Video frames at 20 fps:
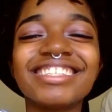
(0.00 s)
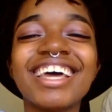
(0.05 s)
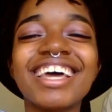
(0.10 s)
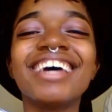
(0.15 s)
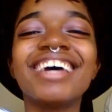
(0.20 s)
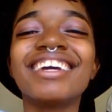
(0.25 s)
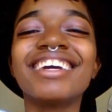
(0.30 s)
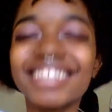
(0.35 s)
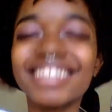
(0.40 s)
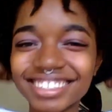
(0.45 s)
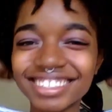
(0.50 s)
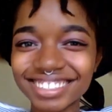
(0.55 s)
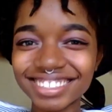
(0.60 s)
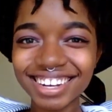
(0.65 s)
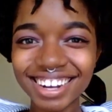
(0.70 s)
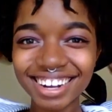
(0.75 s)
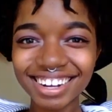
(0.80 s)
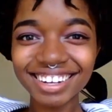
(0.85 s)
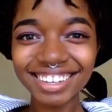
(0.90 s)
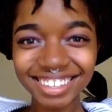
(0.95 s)
out of
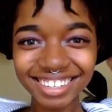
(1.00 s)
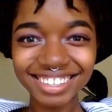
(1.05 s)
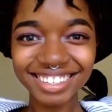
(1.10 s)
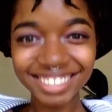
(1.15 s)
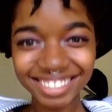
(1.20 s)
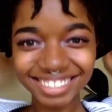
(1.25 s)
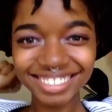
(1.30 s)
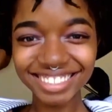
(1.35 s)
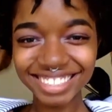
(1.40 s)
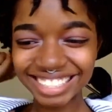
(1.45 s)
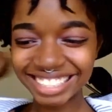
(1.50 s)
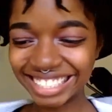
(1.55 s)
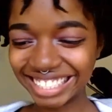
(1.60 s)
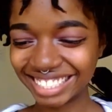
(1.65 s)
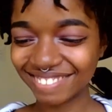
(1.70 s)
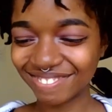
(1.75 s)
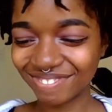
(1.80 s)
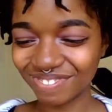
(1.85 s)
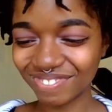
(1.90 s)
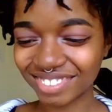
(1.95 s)
control.
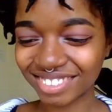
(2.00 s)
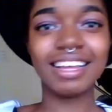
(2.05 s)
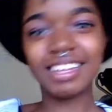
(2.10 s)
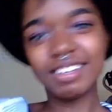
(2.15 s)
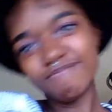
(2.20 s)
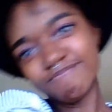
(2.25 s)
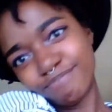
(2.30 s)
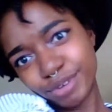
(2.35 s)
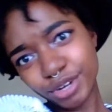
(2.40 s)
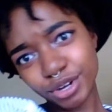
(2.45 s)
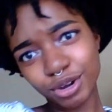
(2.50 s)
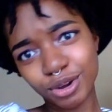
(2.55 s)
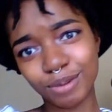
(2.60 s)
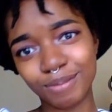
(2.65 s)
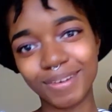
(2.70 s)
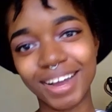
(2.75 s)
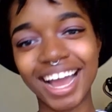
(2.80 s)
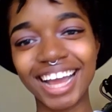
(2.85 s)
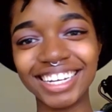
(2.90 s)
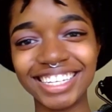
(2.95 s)

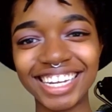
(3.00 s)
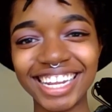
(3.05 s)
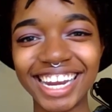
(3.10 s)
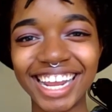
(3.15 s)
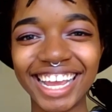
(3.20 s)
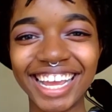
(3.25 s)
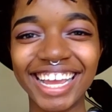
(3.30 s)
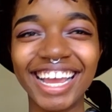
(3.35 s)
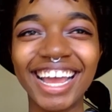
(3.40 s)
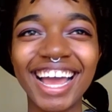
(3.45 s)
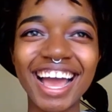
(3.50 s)
Boom, I did it.